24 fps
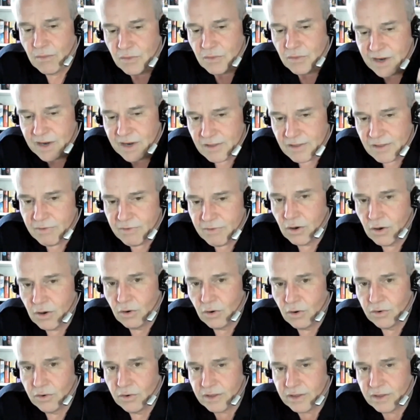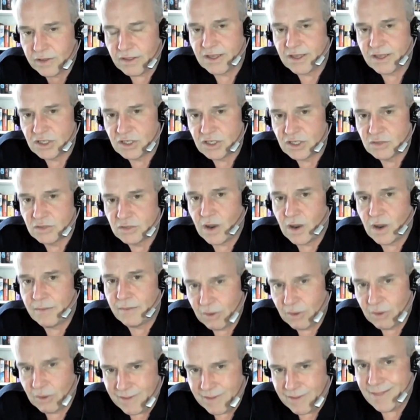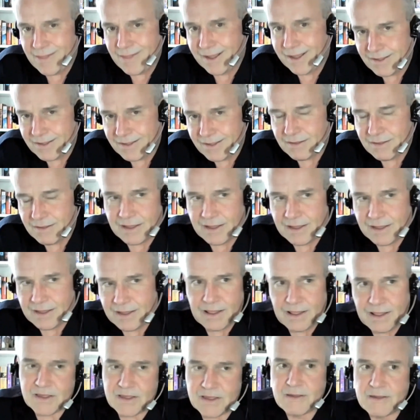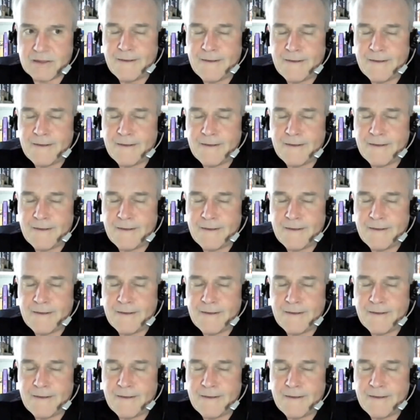was we need to record the decisions why we're doing things, and this